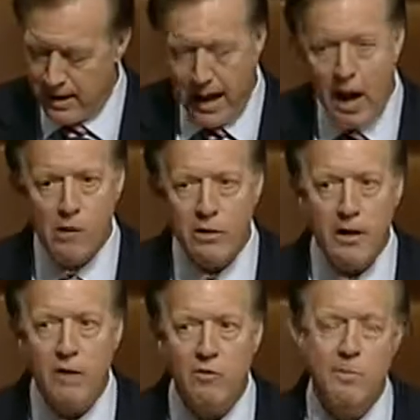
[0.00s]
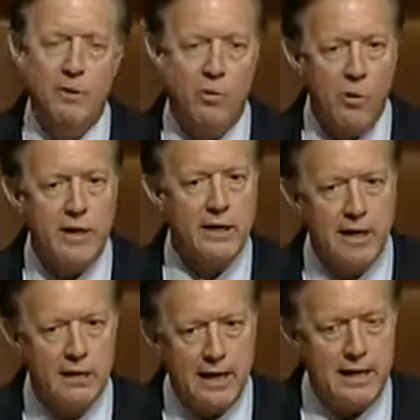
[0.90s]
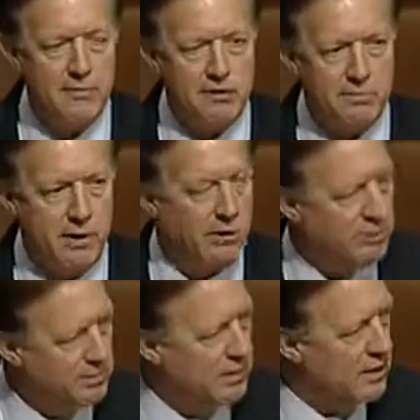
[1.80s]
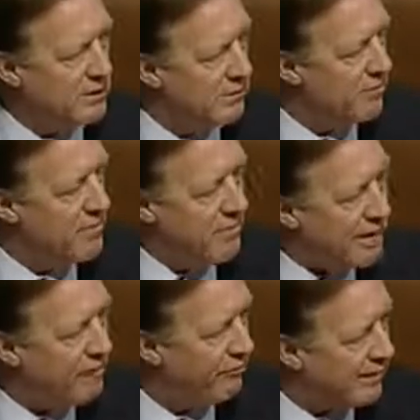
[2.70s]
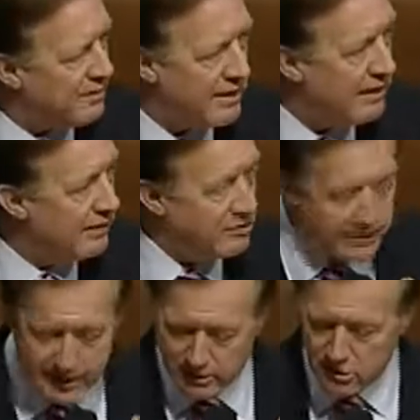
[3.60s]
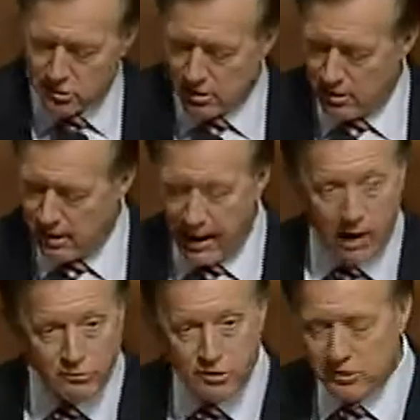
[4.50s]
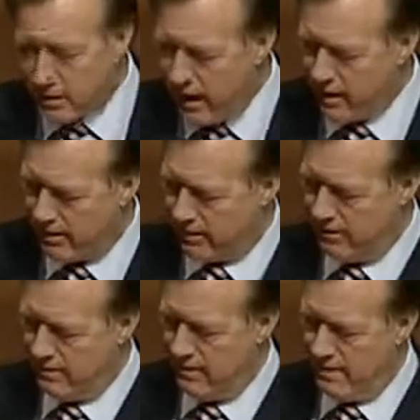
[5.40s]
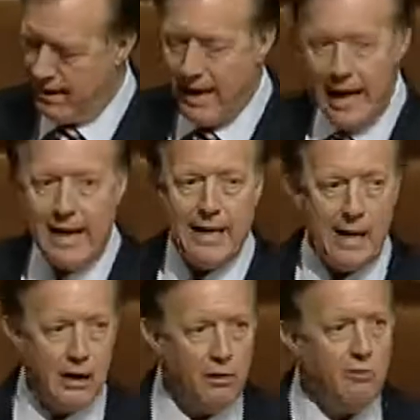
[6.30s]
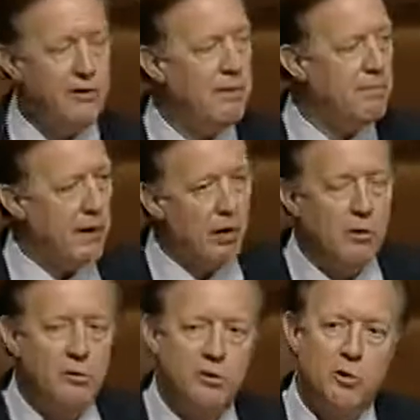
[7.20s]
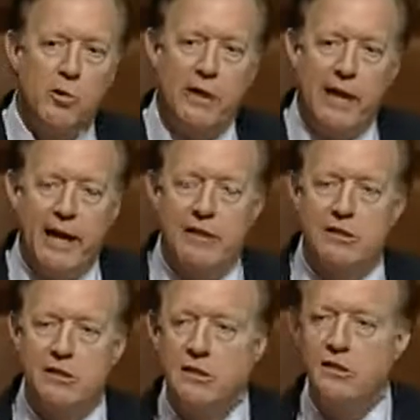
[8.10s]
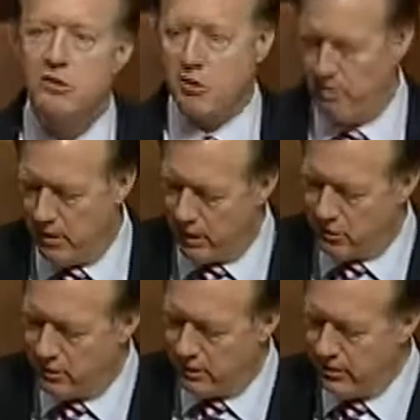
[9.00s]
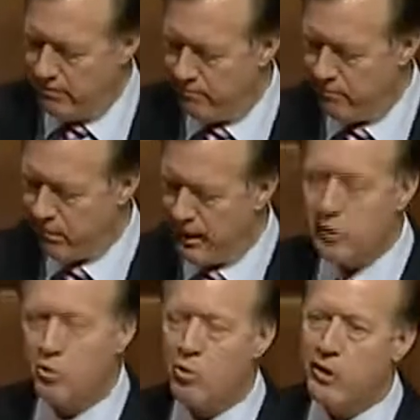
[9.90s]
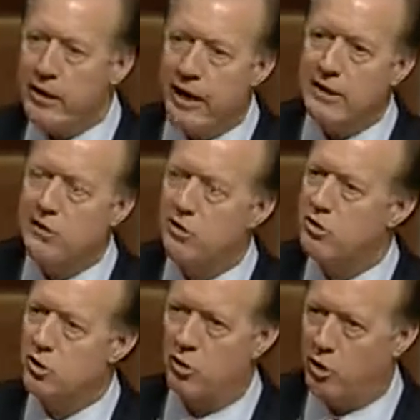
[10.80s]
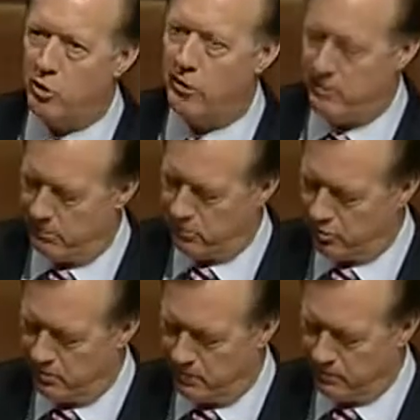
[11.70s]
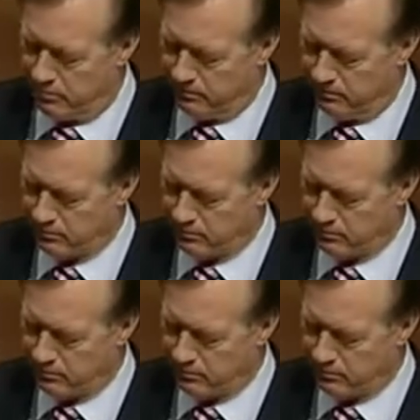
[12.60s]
Our government recognizes marriage because of the benefits it extends to our society. A healthy marriage creates stability. It creates security, Mr. Speaker.